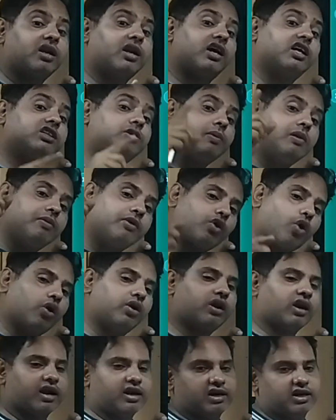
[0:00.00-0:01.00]
drugs will be
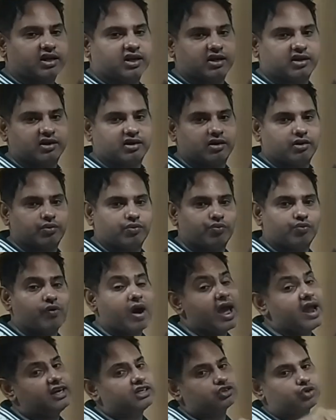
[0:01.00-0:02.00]
contraindicated.
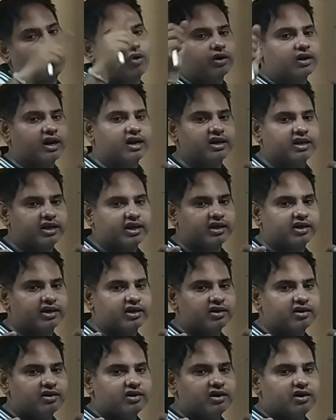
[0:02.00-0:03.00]
Why it's
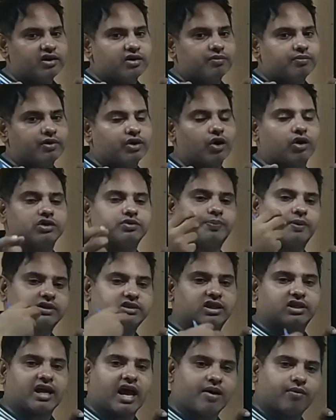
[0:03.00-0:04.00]
contraindicated? Because
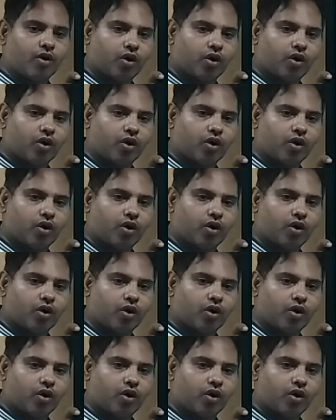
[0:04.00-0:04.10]
person have